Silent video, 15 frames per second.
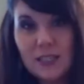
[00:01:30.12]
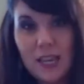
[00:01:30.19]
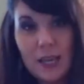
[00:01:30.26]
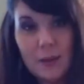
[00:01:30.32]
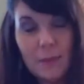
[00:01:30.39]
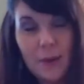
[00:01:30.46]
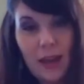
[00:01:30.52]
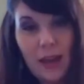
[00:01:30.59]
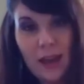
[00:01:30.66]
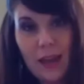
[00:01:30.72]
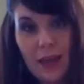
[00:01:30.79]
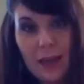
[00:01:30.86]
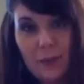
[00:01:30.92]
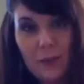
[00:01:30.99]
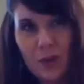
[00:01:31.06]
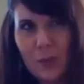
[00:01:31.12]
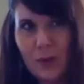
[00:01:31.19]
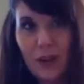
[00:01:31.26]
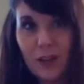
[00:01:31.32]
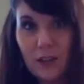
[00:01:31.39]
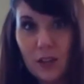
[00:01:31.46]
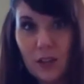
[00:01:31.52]
in my um, one of
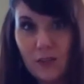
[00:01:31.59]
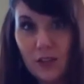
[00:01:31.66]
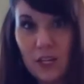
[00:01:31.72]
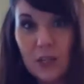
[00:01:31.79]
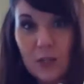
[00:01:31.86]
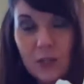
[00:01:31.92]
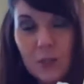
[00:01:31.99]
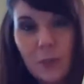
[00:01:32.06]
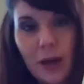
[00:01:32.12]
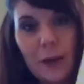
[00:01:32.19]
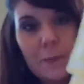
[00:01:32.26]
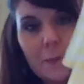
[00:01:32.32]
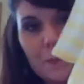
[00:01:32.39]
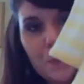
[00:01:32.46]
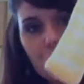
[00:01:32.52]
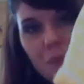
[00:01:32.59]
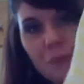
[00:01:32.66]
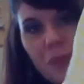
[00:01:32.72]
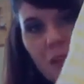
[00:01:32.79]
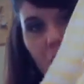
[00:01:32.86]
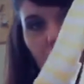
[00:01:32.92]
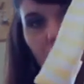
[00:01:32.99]
my other videos, but
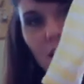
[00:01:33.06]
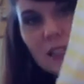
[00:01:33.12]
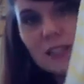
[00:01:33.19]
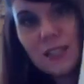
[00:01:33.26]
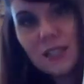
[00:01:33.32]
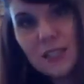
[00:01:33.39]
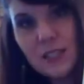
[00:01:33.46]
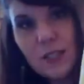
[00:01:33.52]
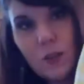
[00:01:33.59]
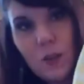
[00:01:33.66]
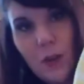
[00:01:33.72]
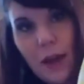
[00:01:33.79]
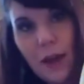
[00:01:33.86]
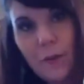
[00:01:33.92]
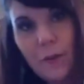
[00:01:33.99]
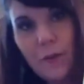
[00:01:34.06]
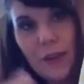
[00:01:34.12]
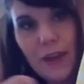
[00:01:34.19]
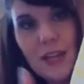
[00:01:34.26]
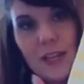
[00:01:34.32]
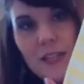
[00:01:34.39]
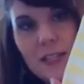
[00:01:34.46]
it's this little
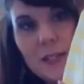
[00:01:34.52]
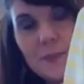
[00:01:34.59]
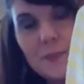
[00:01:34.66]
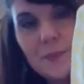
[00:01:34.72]
outfit.